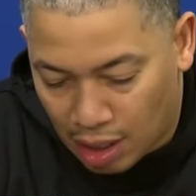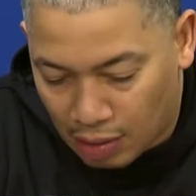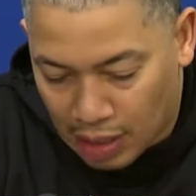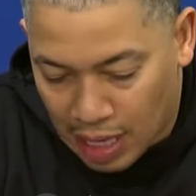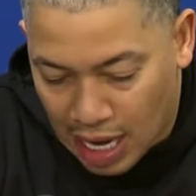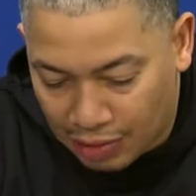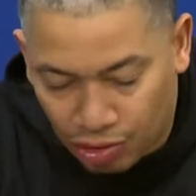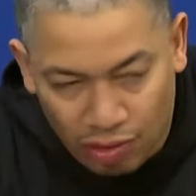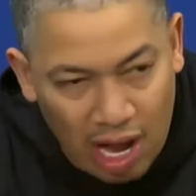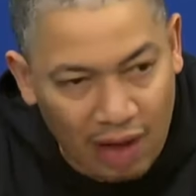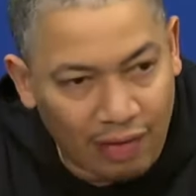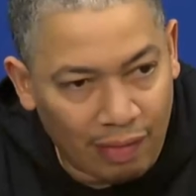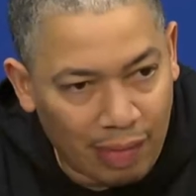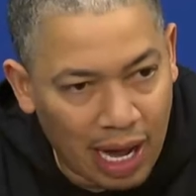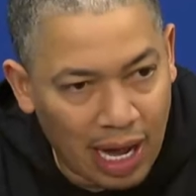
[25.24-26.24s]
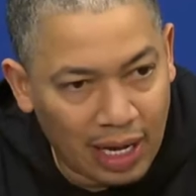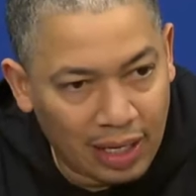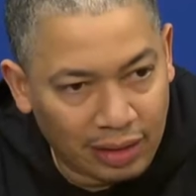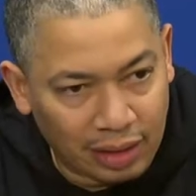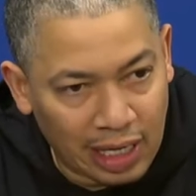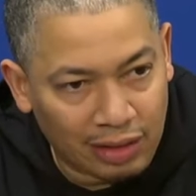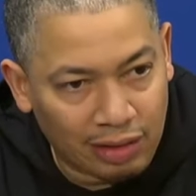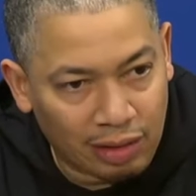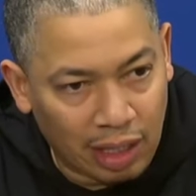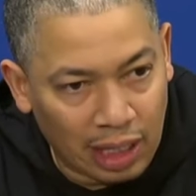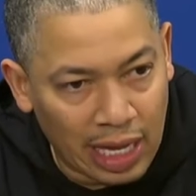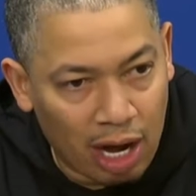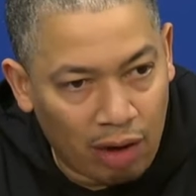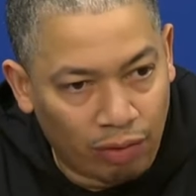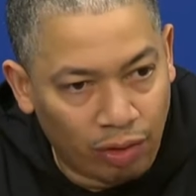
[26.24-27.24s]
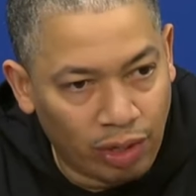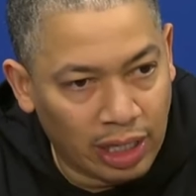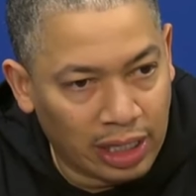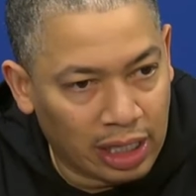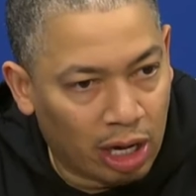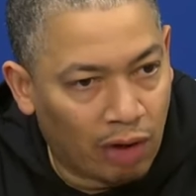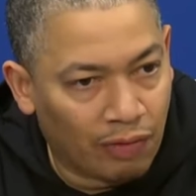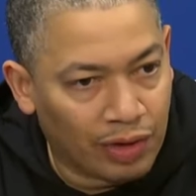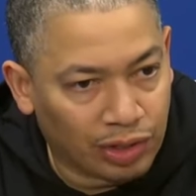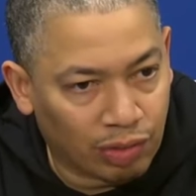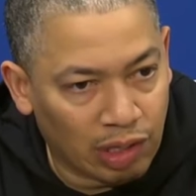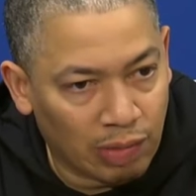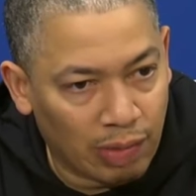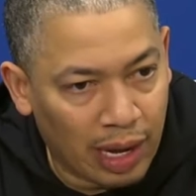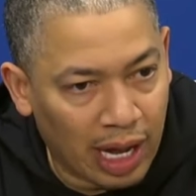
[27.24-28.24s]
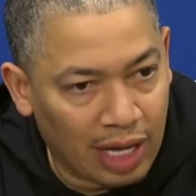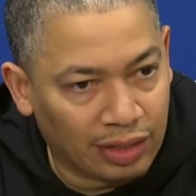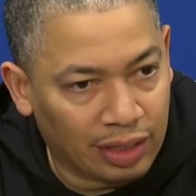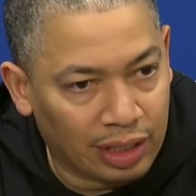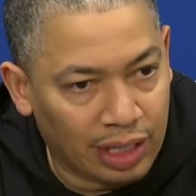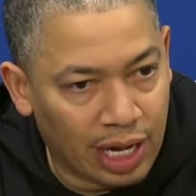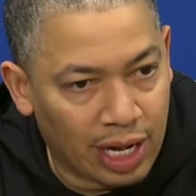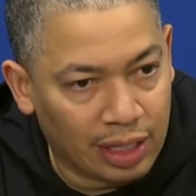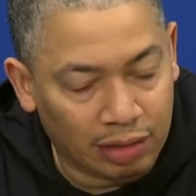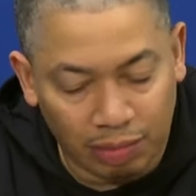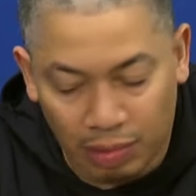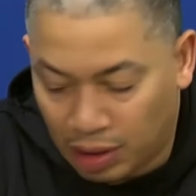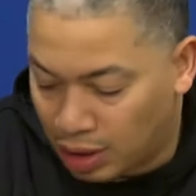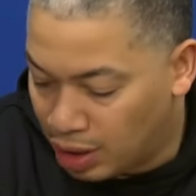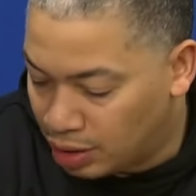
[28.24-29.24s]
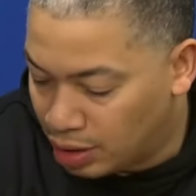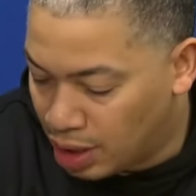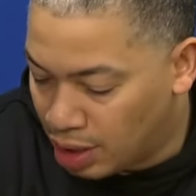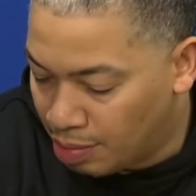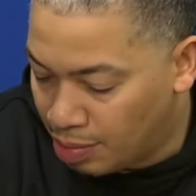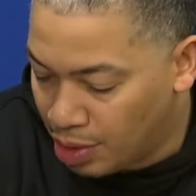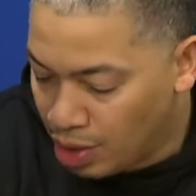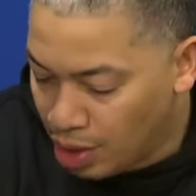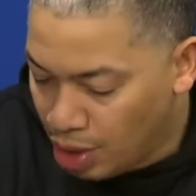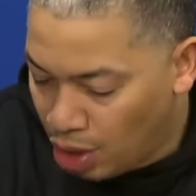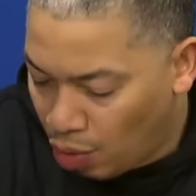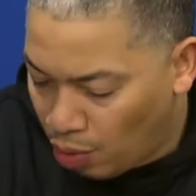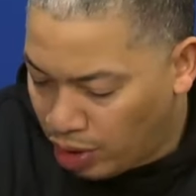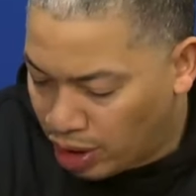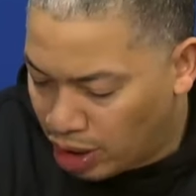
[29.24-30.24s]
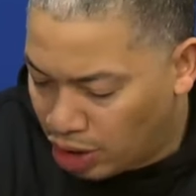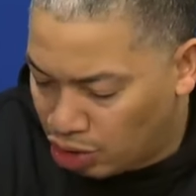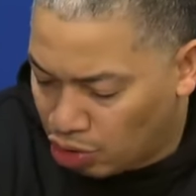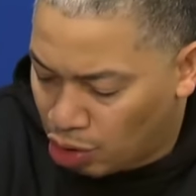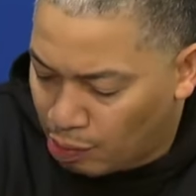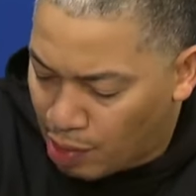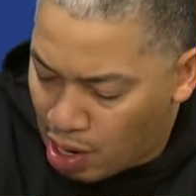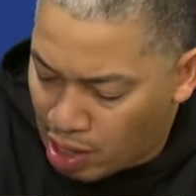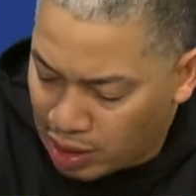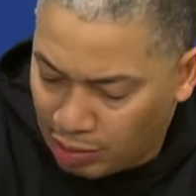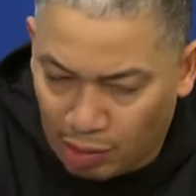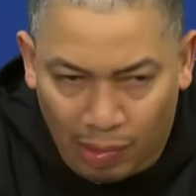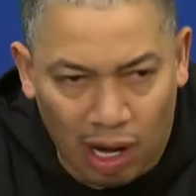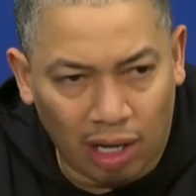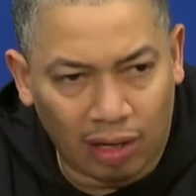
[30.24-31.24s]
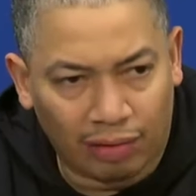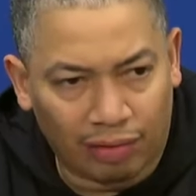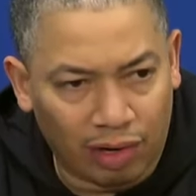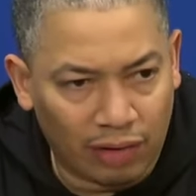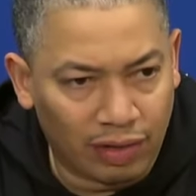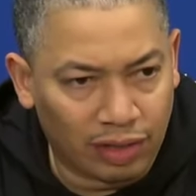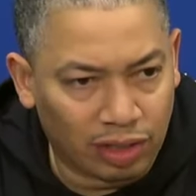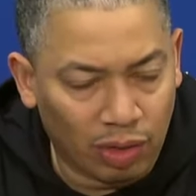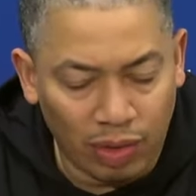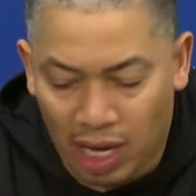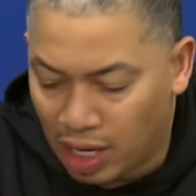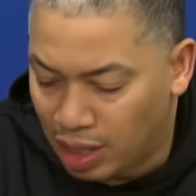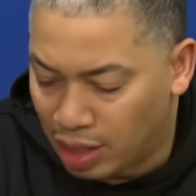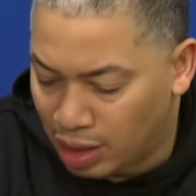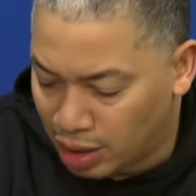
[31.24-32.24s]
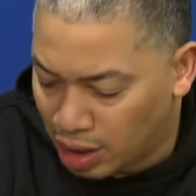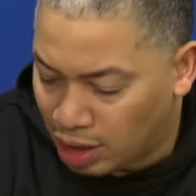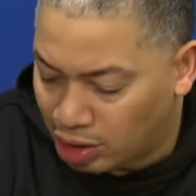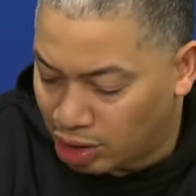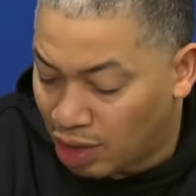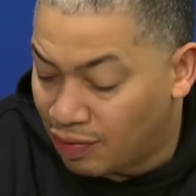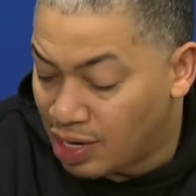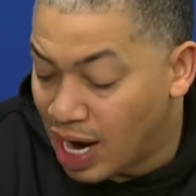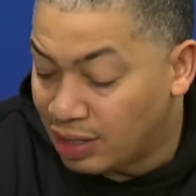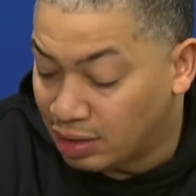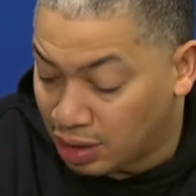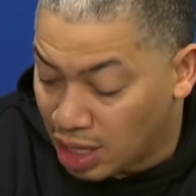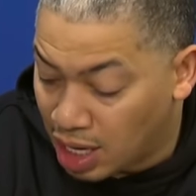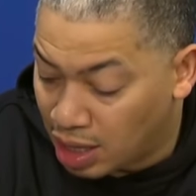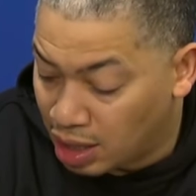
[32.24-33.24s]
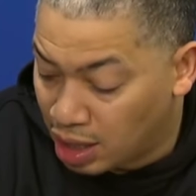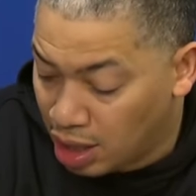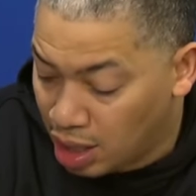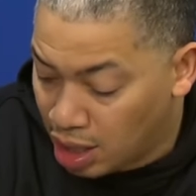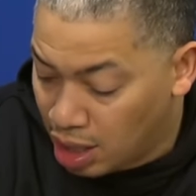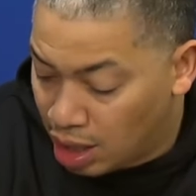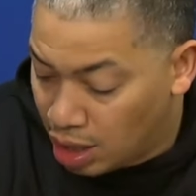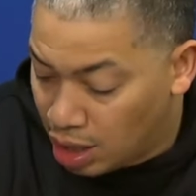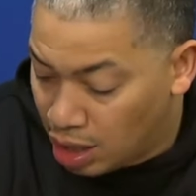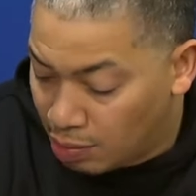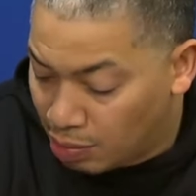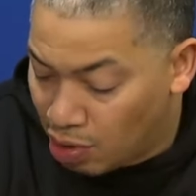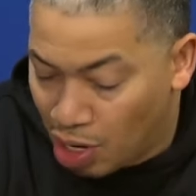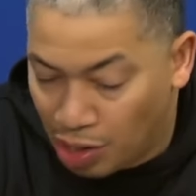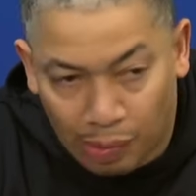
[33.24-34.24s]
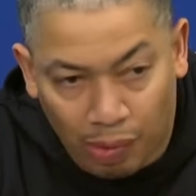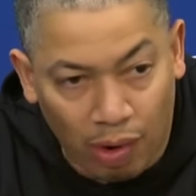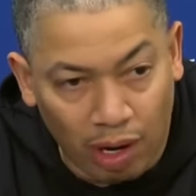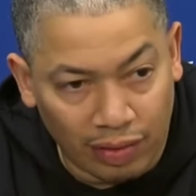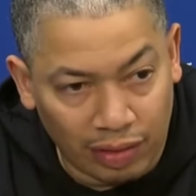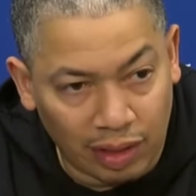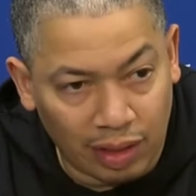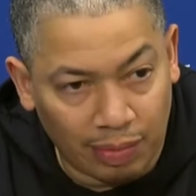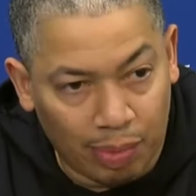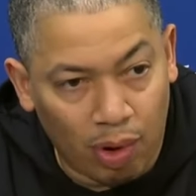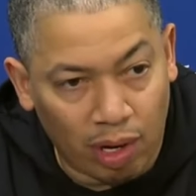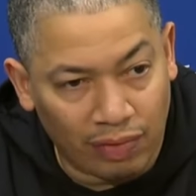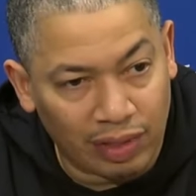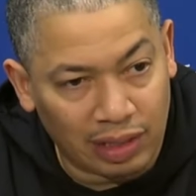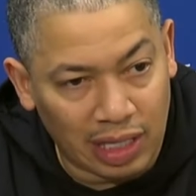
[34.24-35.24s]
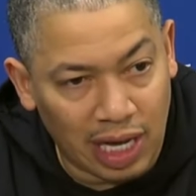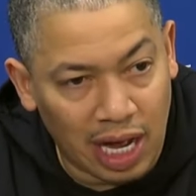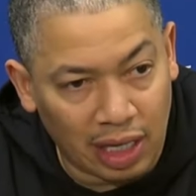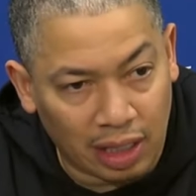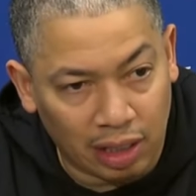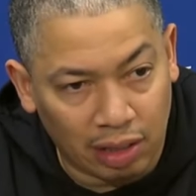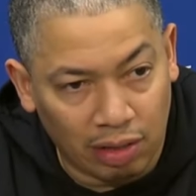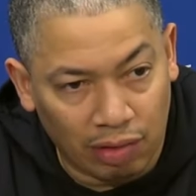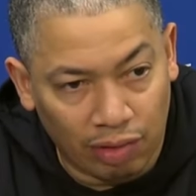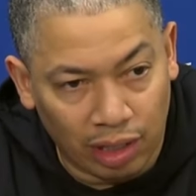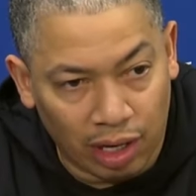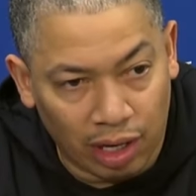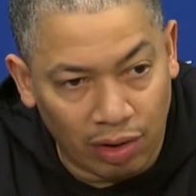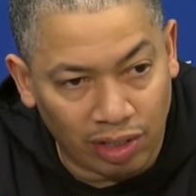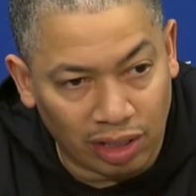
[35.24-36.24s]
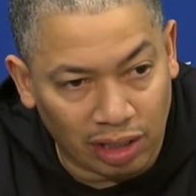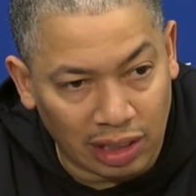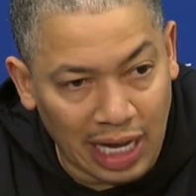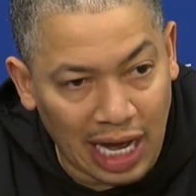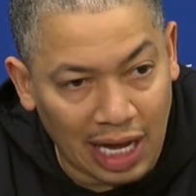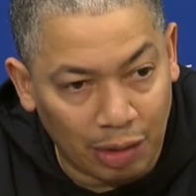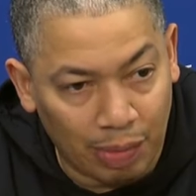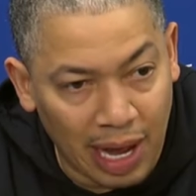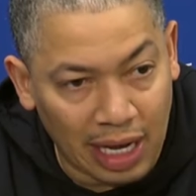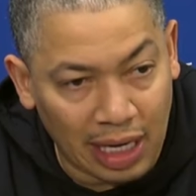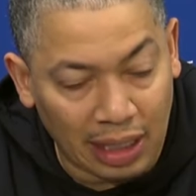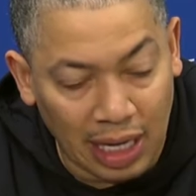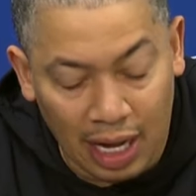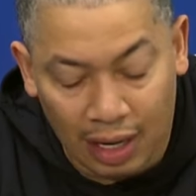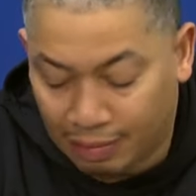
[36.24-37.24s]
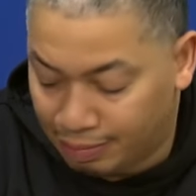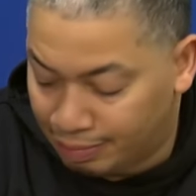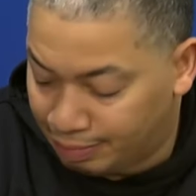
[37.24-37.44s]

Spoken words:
Guys were driving by us, and that's allowed Rudy to get offensive rebounds and dunks because we couldn't control the ball and keep the ball in front of us. So we had a tough night tonight guarding the point of attack. You know, it really hurt us because they got in the paint a lot.